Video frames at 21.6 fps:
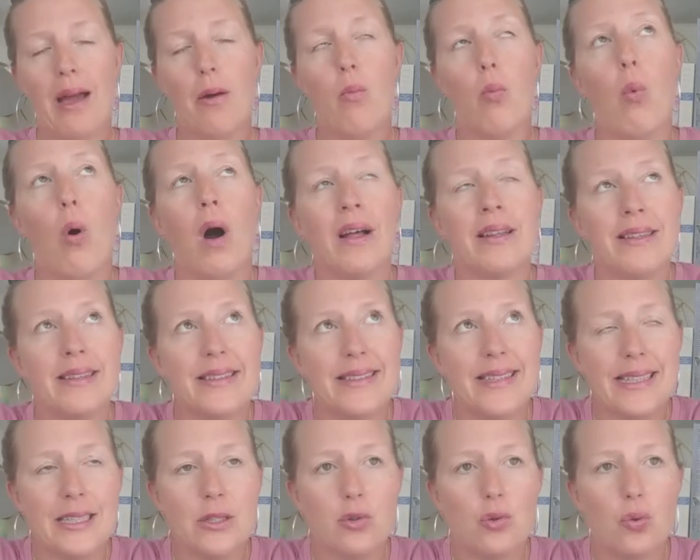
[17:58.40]

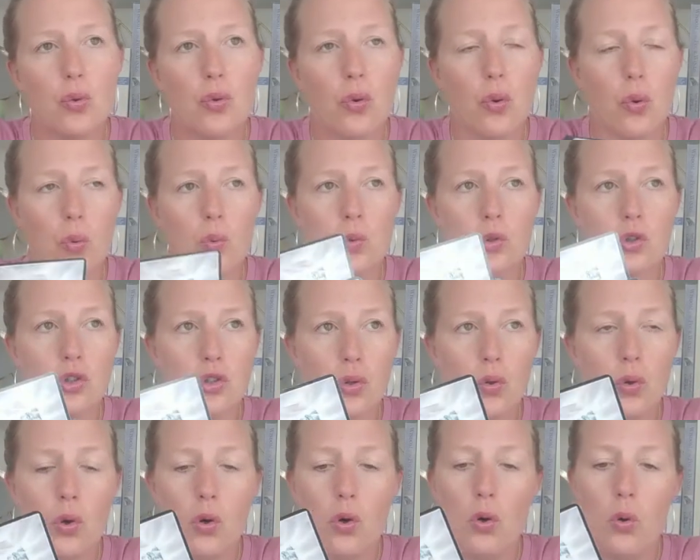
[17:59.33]
wanting to
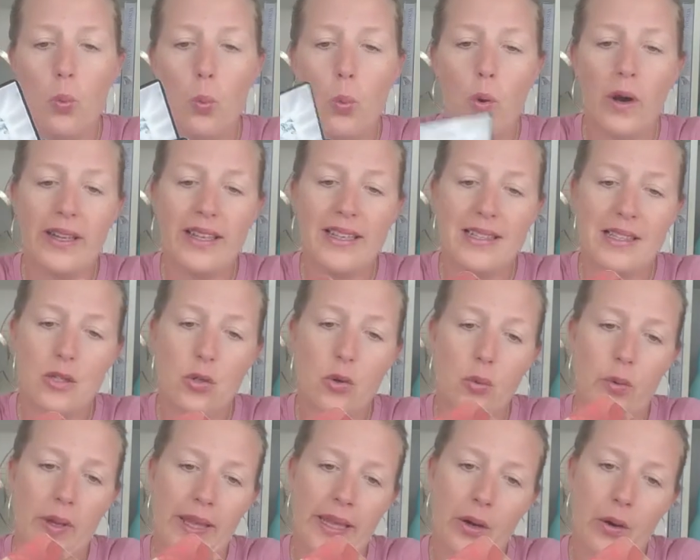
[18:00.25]
control what is
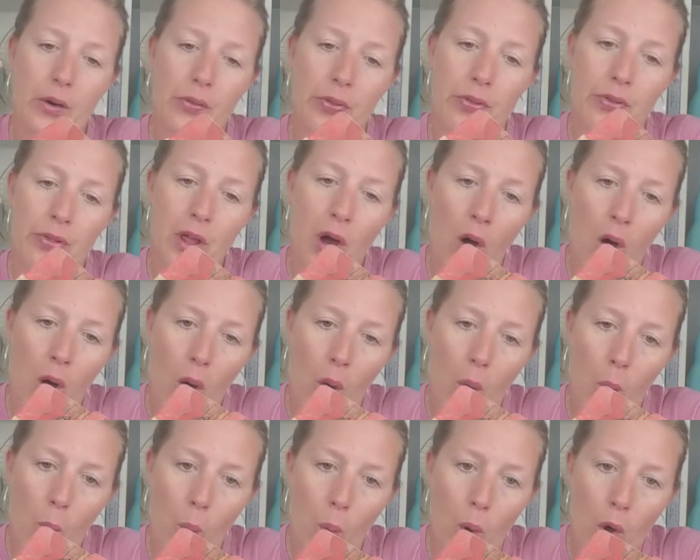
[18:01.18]
going on
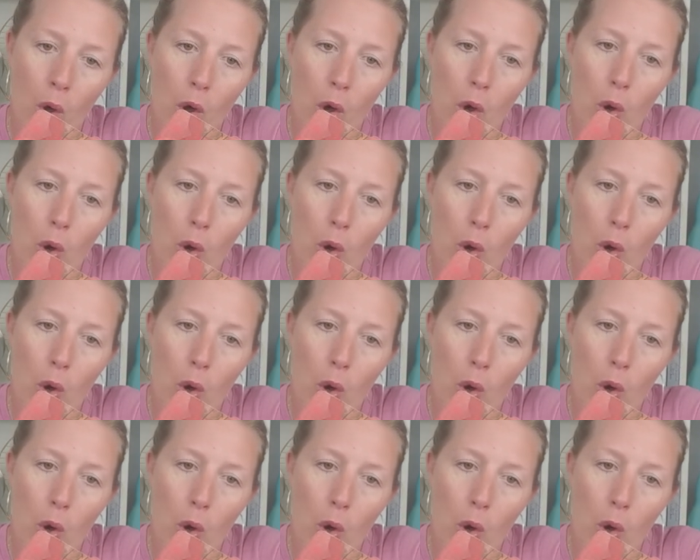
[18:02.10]
now,